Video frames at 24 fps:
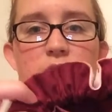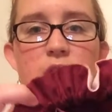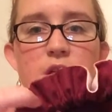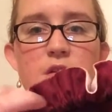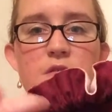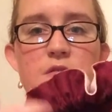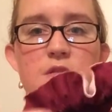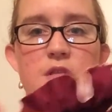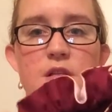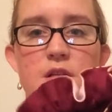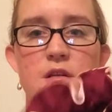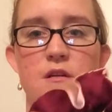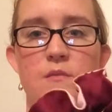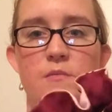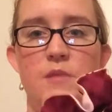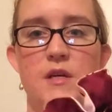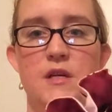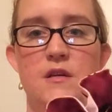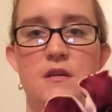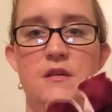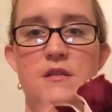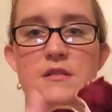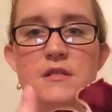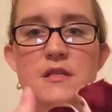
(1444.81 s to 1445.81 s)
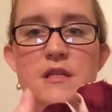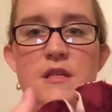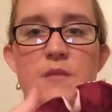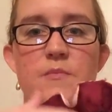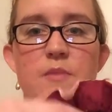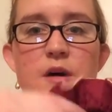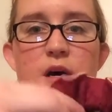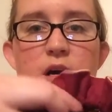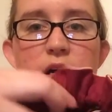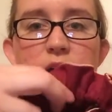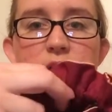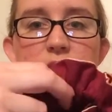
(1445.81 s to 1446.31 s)
closed a little bit you can see the
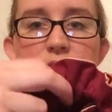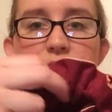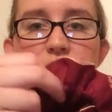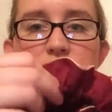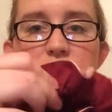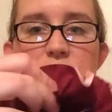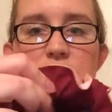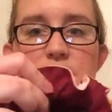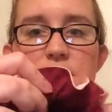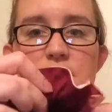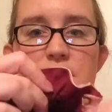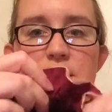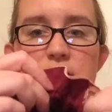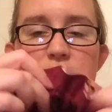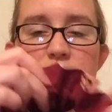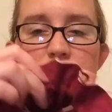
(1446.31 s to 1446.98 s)
pockets